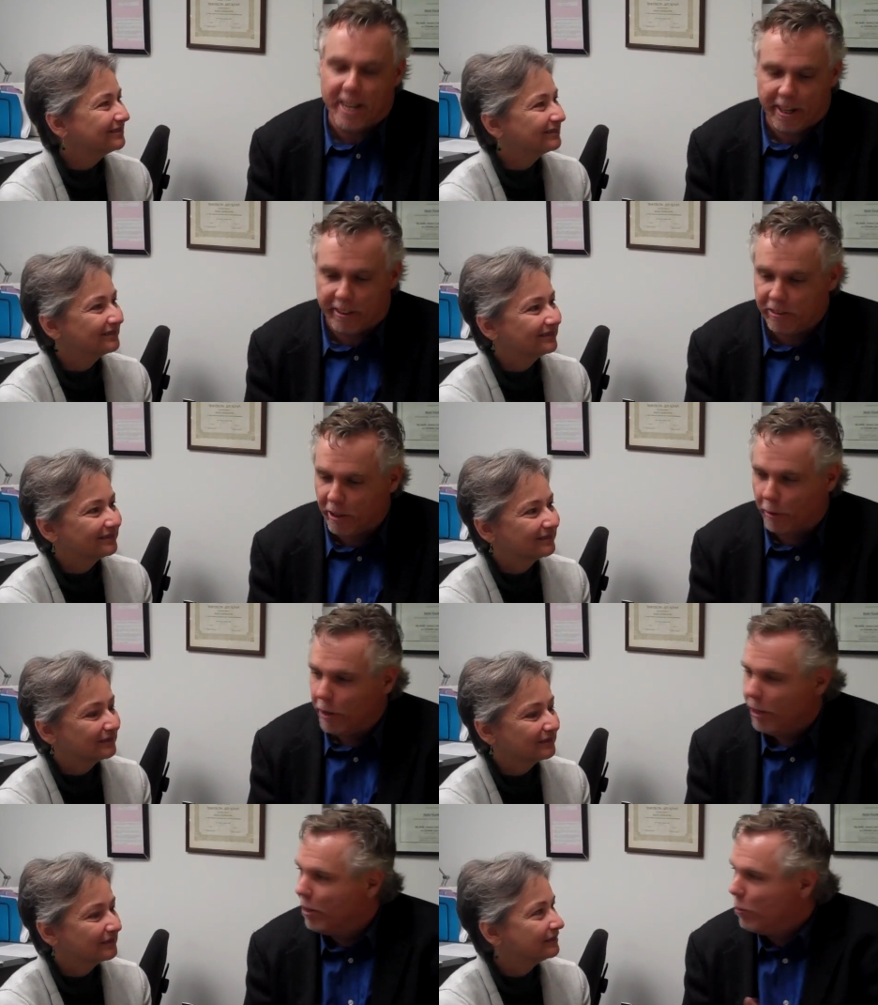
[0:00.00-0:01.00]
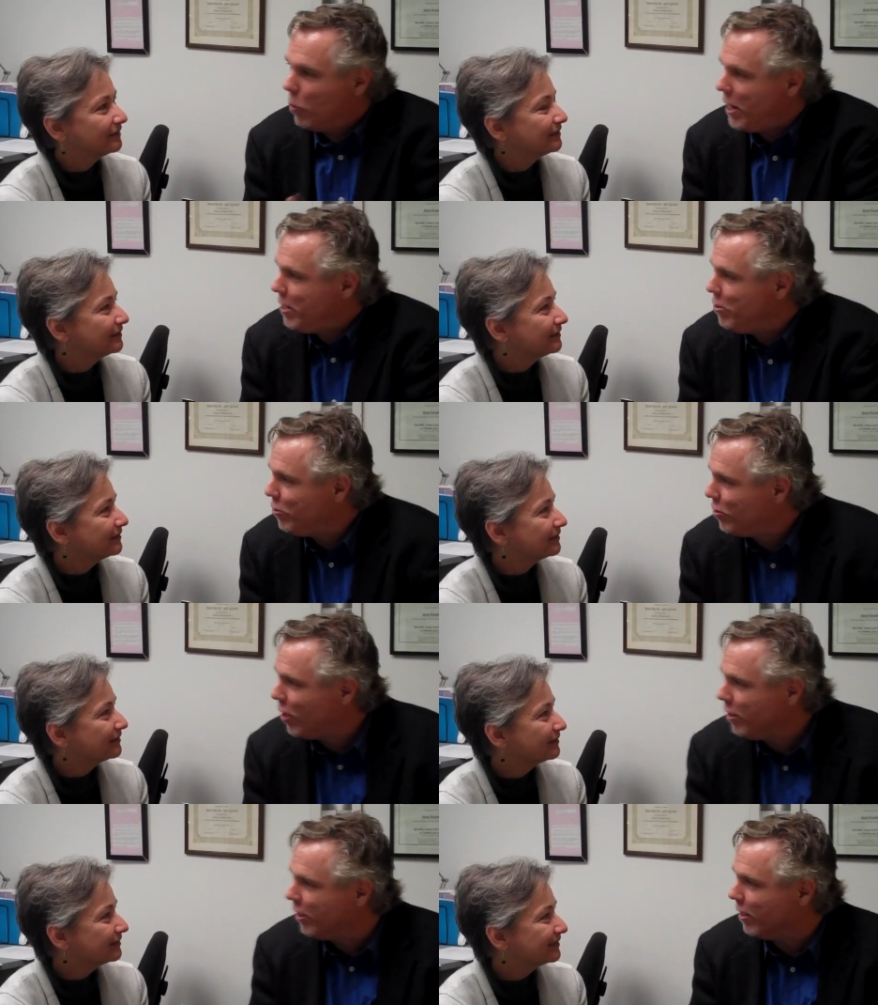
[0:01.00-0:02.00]
Speaker 1: there. So why did you
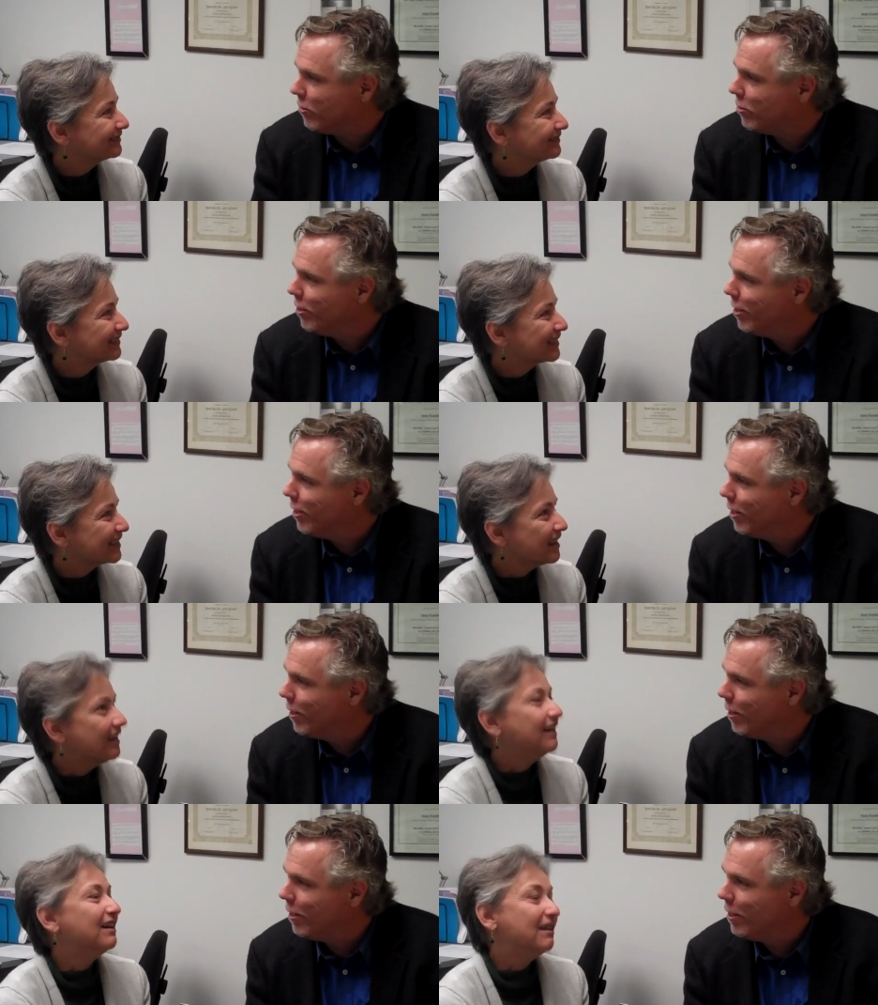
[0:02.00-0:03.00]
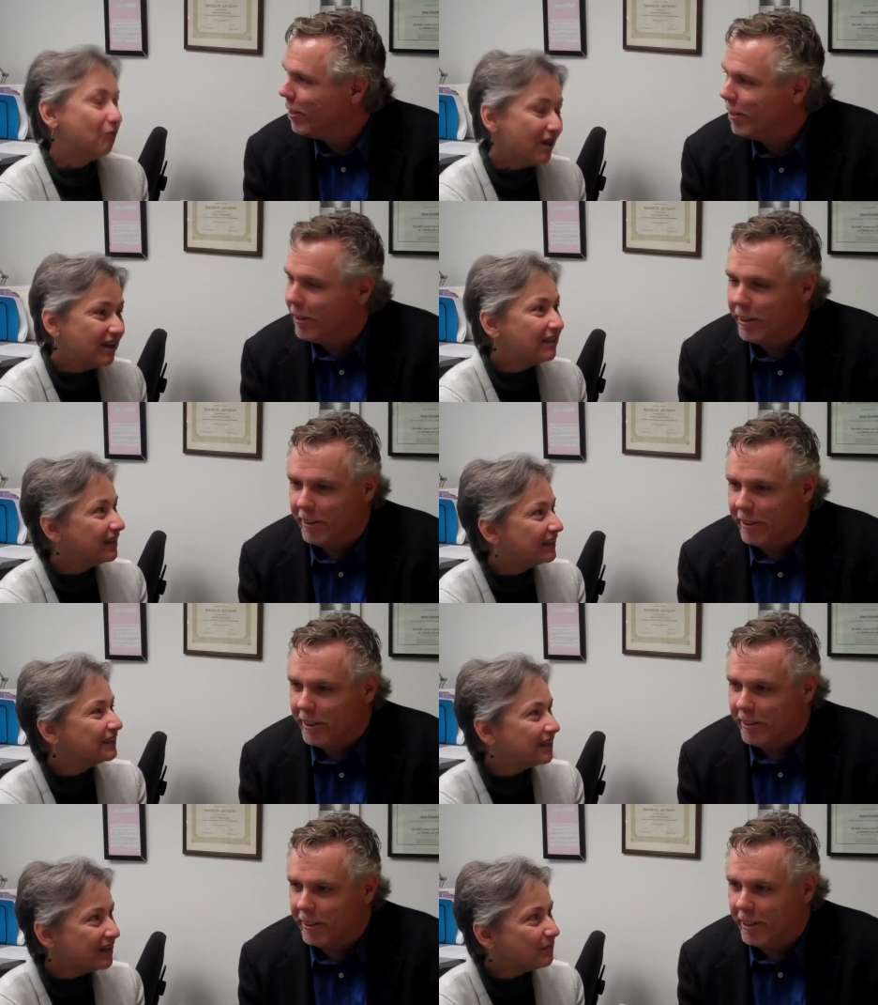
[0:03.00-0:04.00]
start this? Well, at the
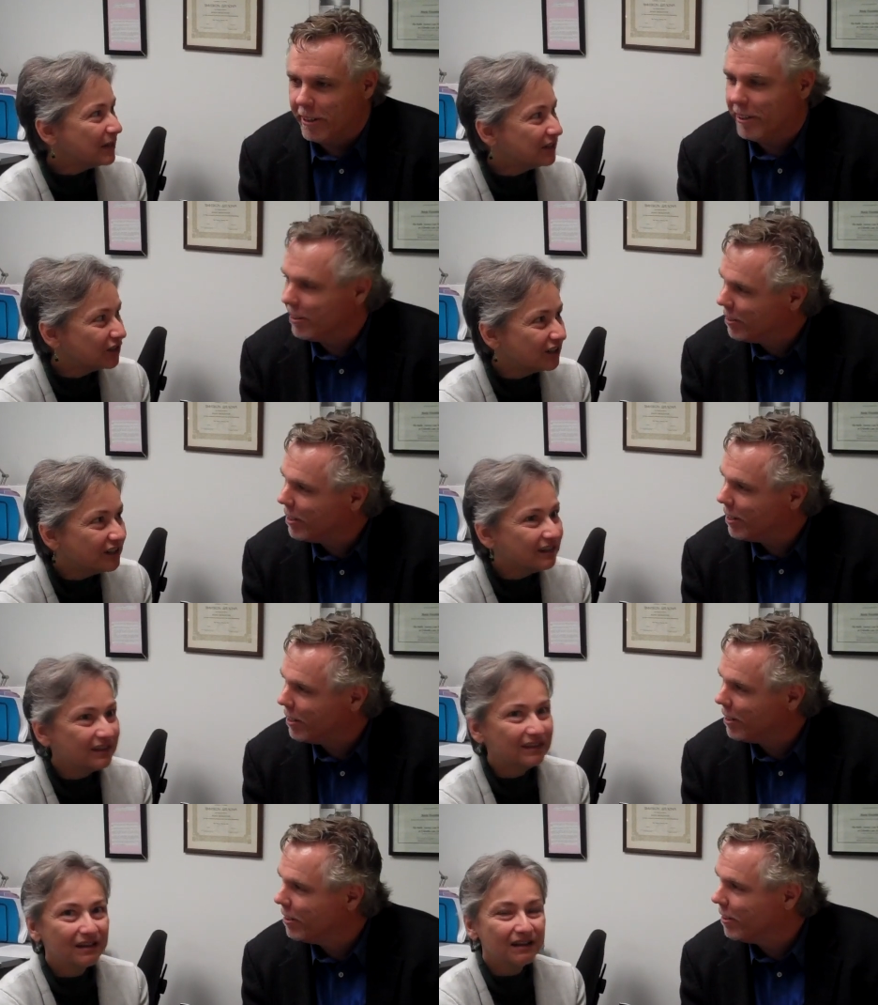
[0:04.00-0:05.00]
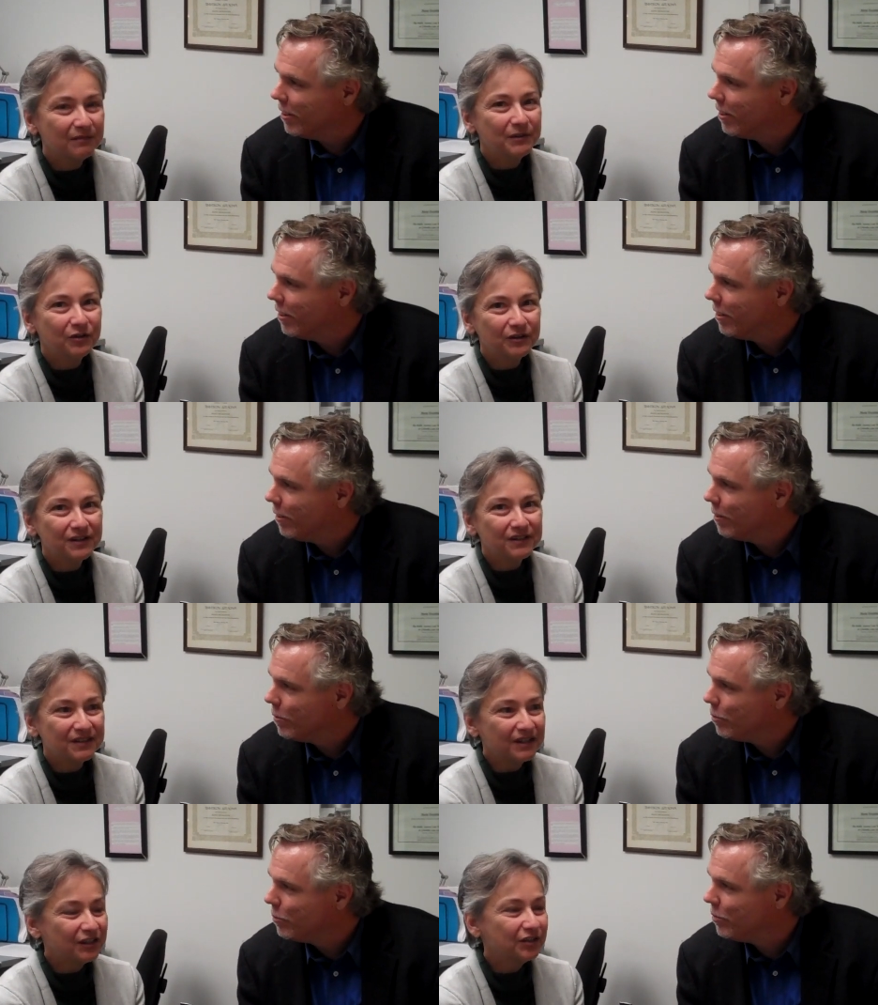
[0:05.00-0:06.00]
time I started um, the
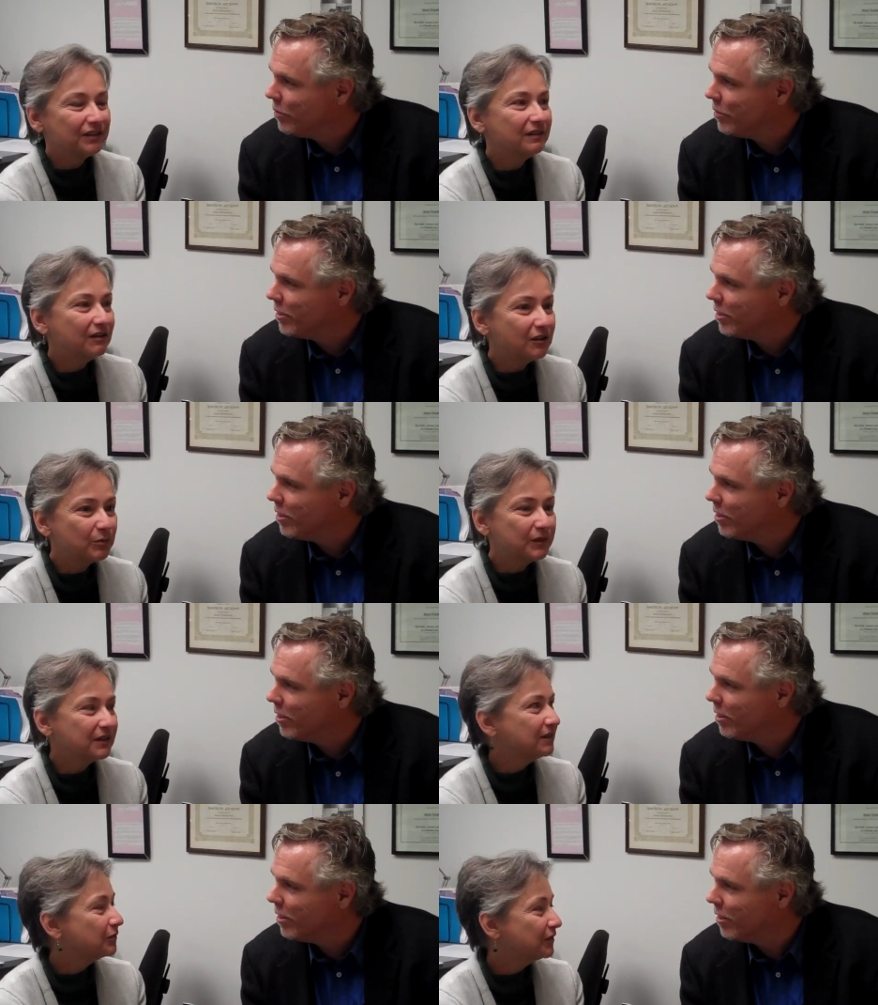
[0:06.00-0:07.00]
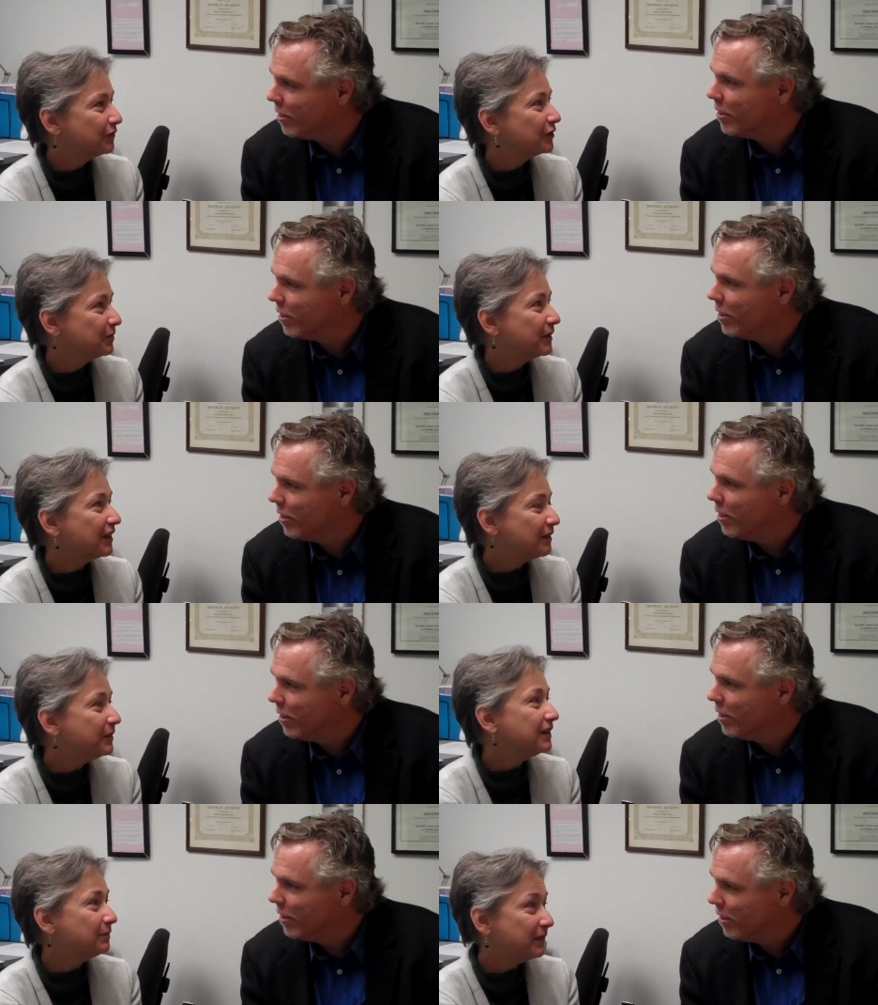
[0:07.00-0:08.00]
organization, homelessness was first
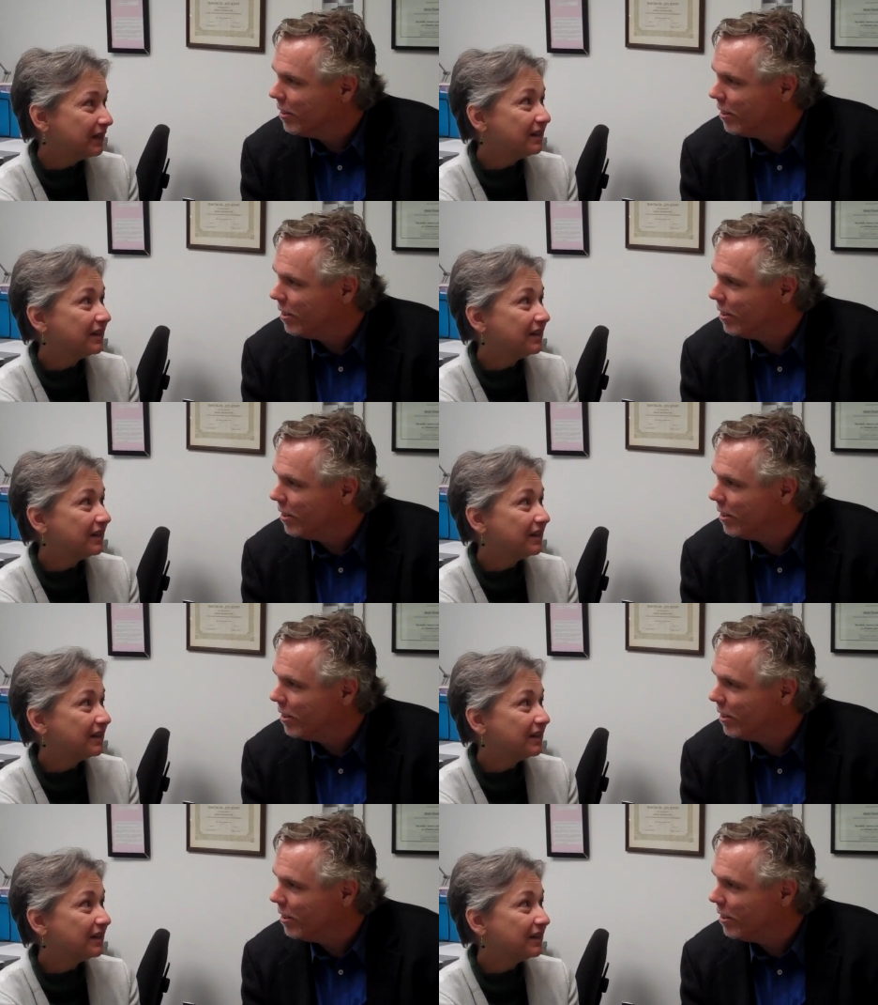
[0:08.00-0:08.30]
becoming a big